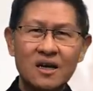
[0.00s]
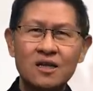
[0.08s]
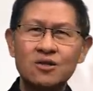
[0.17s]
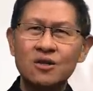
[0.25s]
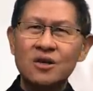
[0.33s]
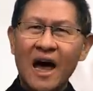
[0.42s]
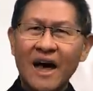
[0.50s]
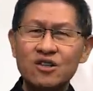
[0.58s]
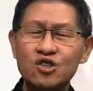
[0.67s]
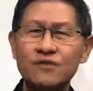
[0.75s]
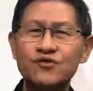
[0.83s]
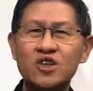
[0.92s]
and her
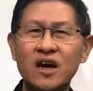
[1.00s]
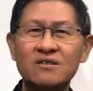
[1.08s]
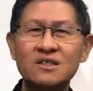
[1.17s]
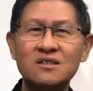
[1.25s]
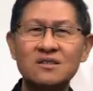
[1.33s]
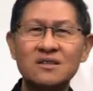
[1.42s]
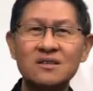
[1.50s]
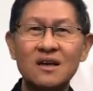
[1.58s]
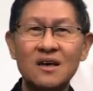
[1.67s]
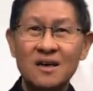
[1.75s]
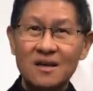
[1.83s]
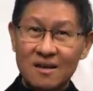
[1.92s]
acts of charity
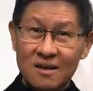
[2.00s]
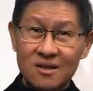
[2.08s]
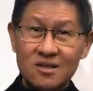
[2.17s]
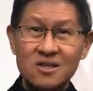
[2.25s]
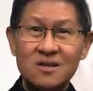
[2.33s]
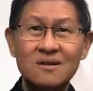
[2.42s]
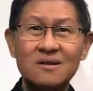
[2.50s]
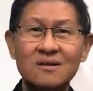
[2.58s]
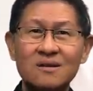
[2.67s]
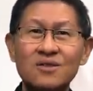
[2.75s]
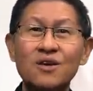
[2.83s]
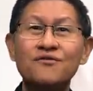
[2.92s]
is
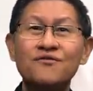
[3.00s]
the